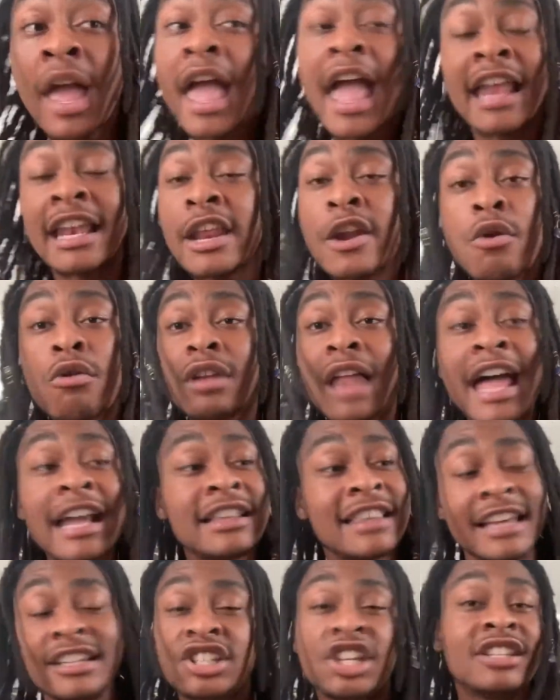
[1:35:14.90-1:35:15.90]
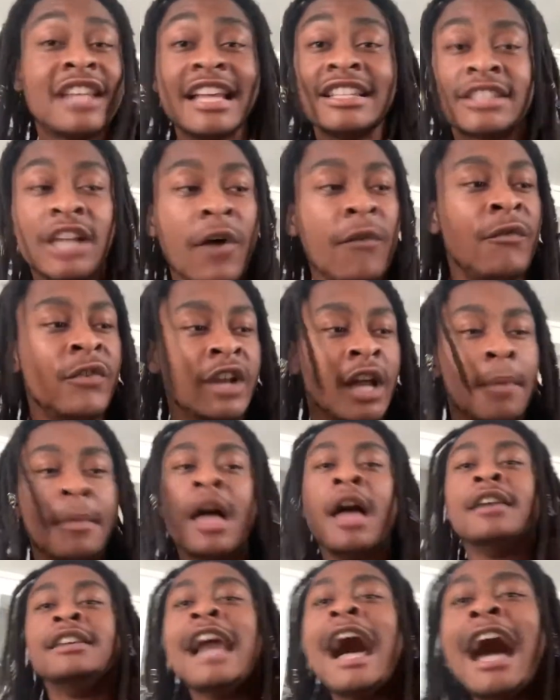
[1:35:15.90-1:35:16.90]
and they don't like that shit that's good for them.
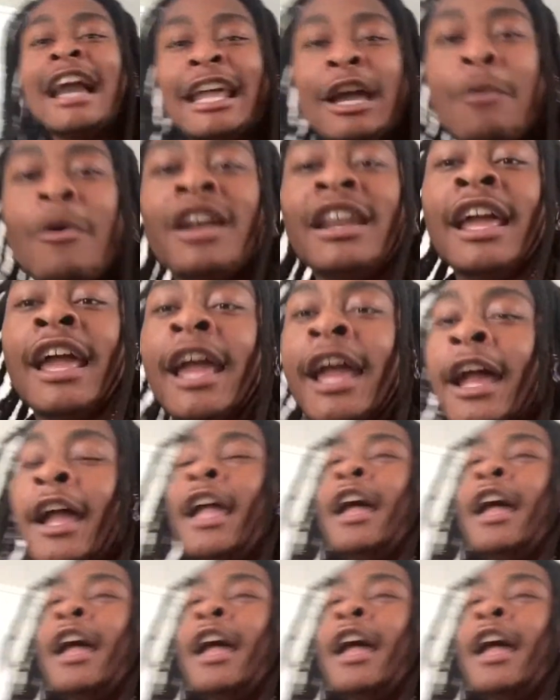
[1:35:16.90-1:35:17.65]
Nah, they want to hear